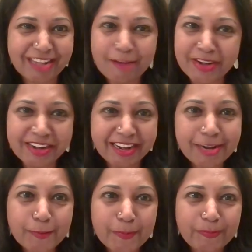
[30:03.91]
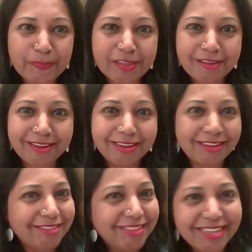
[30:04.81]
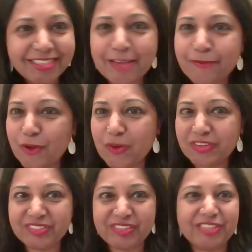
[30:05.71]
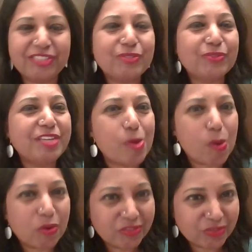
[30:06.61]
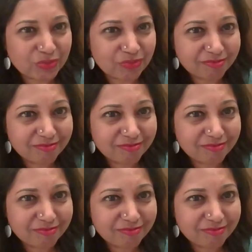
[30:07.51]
Am I right? Things have not changed today also.